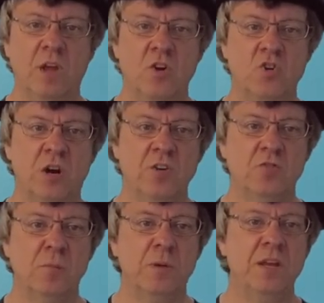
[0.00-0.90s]
trying to
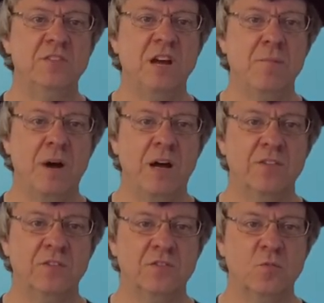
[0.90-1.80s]
appease our
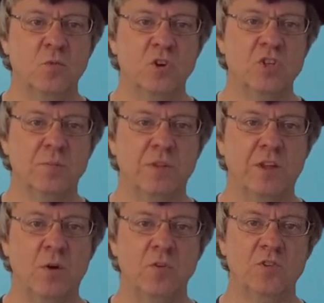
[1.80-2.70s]
masters and worship at
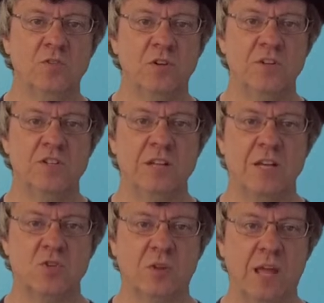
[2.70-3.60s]
the altar of
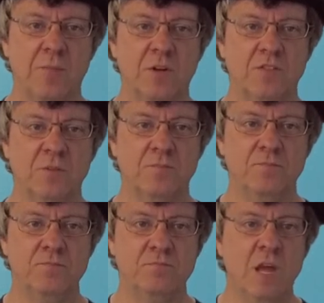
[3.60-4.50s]
international capitalism.
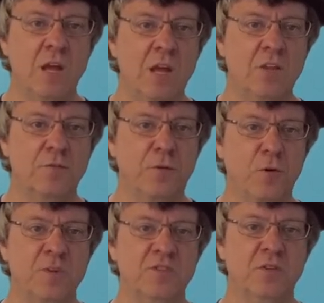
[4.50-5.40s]
In the
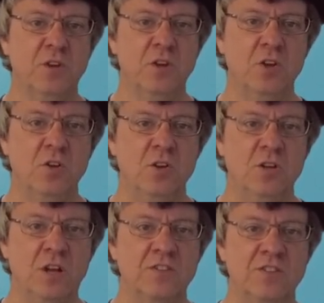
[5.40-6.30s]
former Soviet Union,
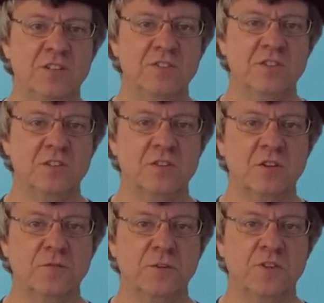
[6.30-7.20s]
as a dissident,
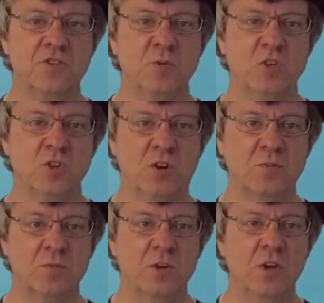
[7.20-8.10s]
at first you were shot,
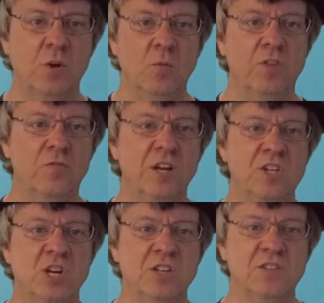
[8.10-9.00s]
with 3
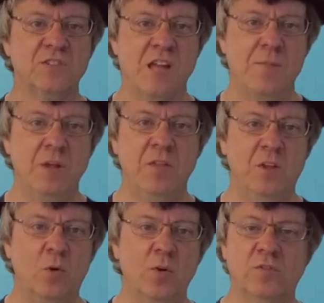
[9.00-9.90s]
judges stamping the
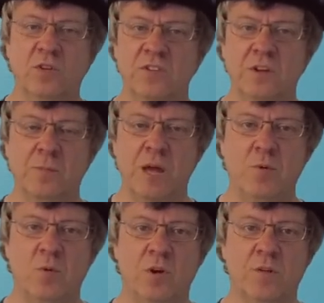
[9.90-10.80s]
authorising
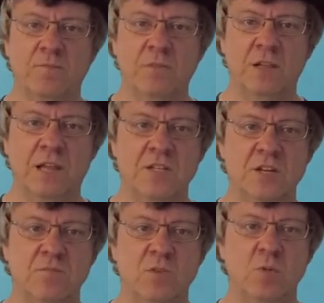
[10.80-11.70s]
paperwork.
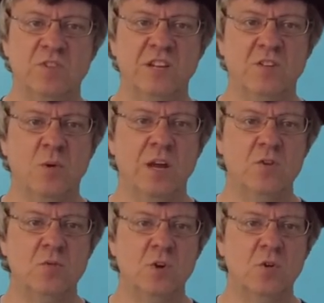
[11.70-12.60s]
Later, you were sent away
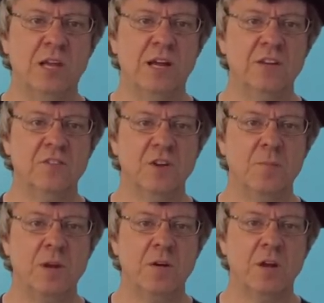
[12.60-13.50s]
to a gulag in
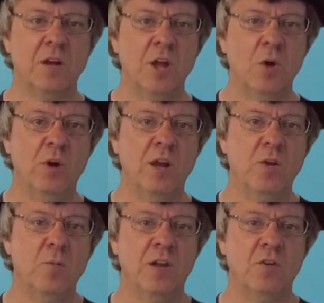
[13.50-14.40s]
Siberia, where
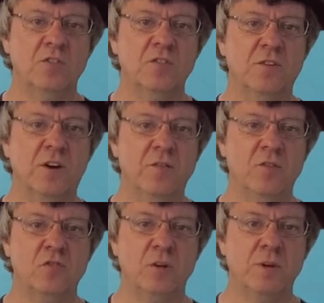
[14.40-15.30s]
you might not survive the
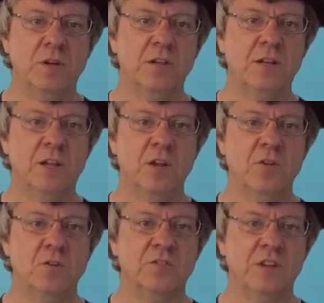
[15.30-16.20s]
trip, let alone
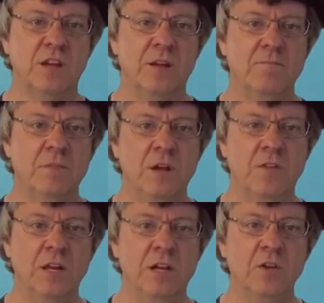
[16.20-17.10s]
your stay.
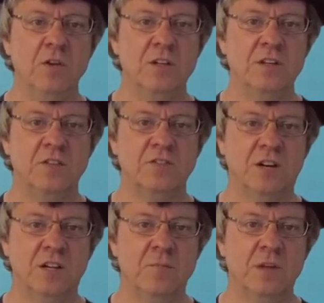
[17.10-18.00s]
Then a lunatic
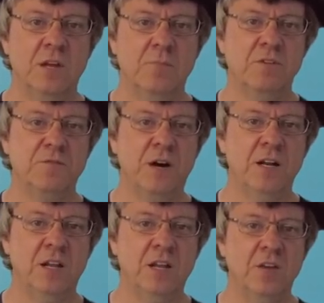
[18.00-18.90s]
asylum, but
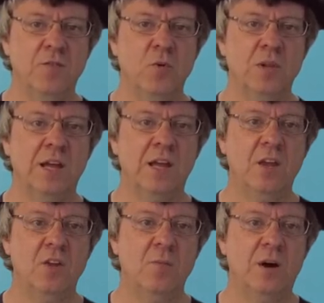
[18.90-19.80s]
finally, if you were lucky,
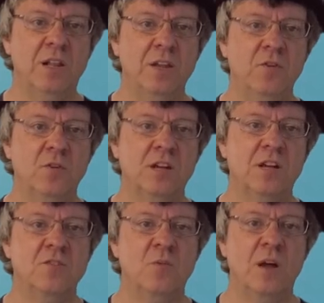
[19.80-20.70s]
you might live your
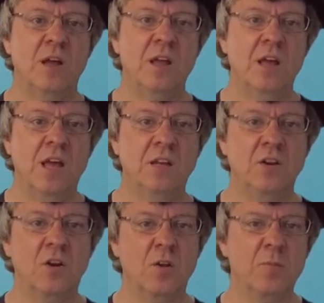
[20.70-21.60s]
days away in an
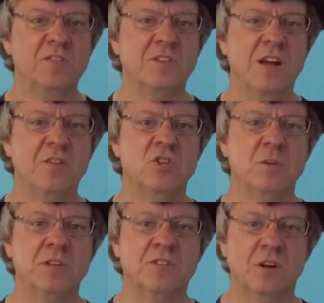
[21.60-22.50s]
anonymous
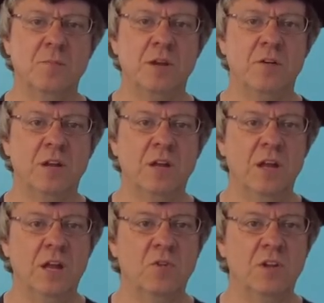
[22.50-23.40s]
township in Siberia
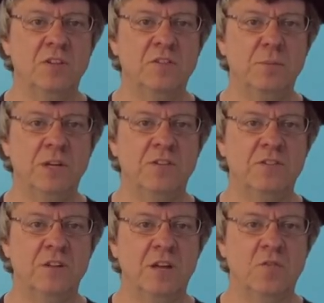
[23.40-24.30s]
in relative
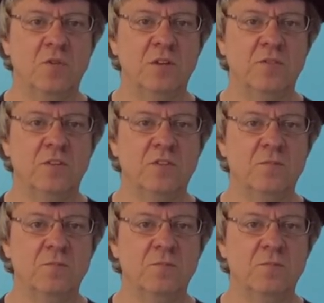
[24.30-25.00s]
peace and irrelevance.